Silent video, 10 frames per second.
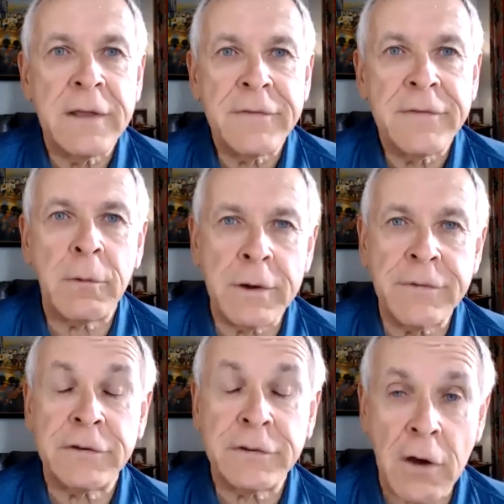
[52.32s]
that were in
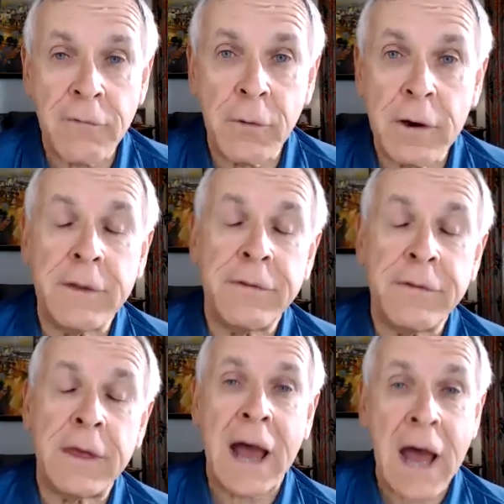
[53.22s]
the software
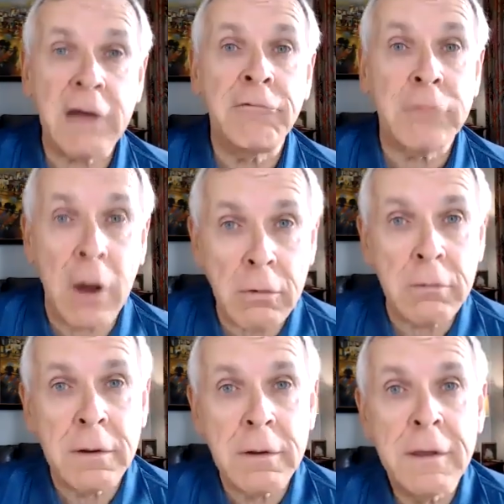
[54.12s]
that I
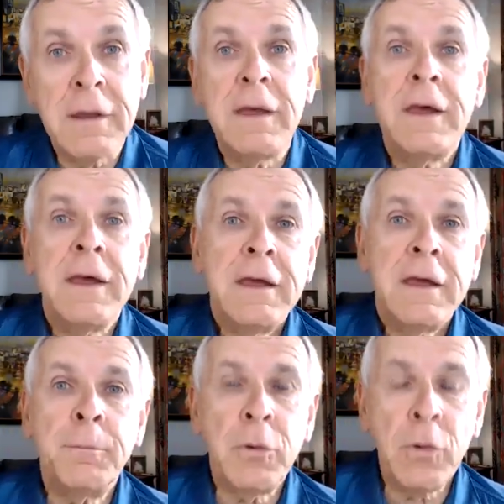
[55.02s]
wrote.
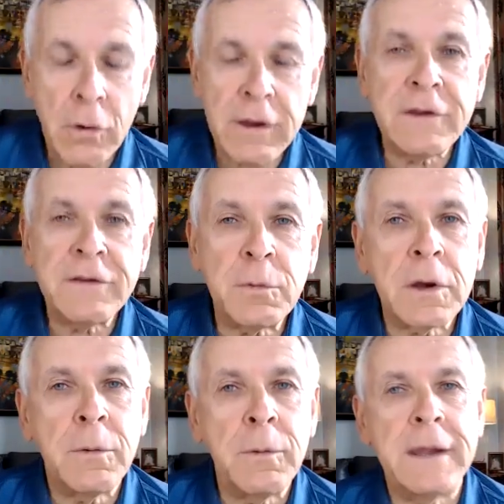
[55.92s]
Employees were
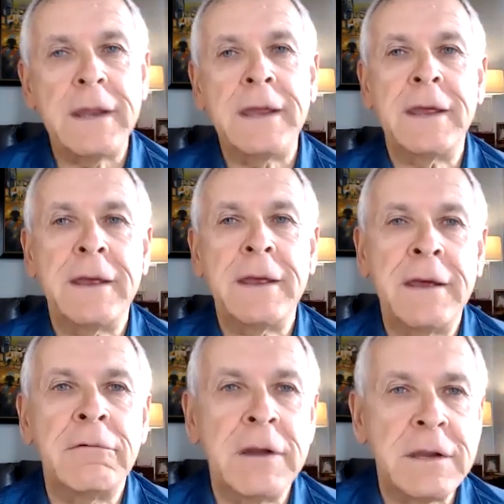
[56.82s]
quitting,
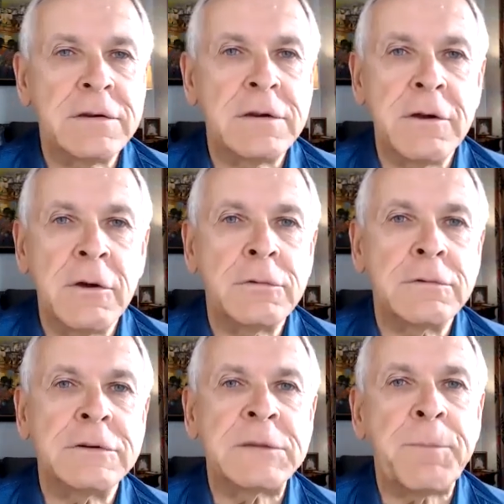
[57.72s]
and Richard, who
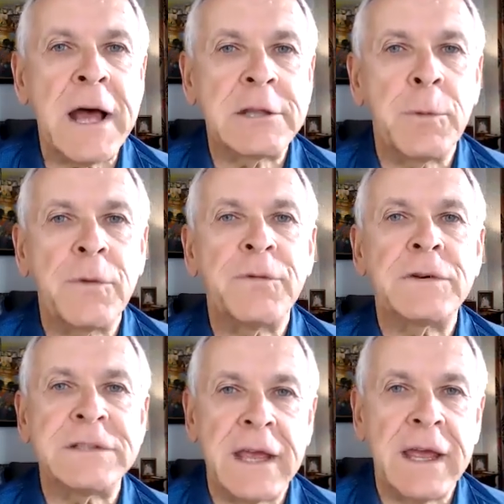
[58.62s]
was responsible for
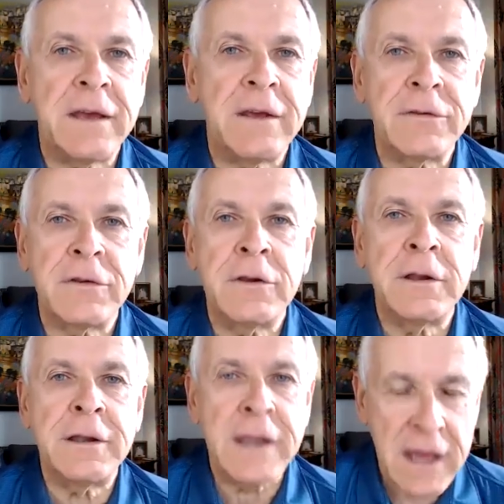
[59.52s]
sales,
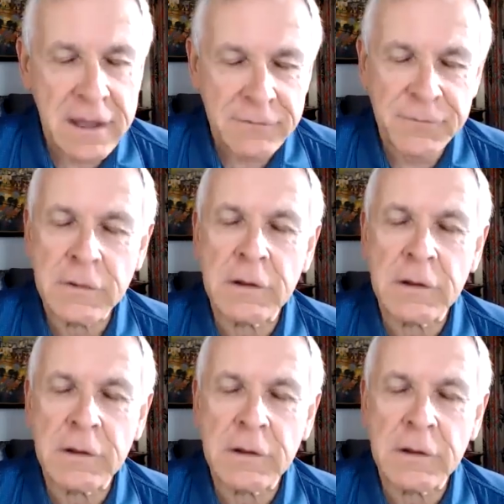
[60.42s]
could not for the